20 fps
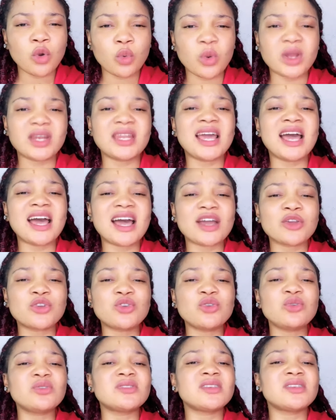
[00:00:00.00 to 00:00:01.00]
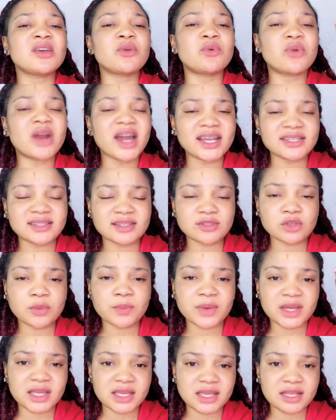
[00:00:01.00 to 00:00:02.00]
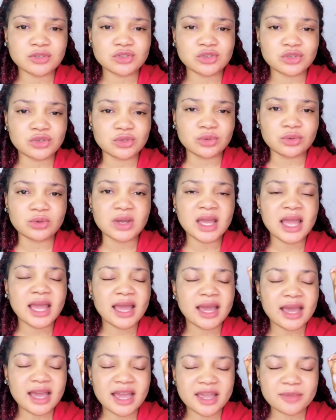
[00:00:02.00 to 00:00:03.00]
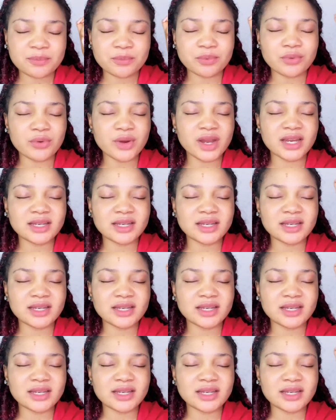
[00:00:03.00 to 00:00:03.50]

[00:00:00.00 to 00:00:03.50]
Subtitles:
When the accuser rises up against you, I pray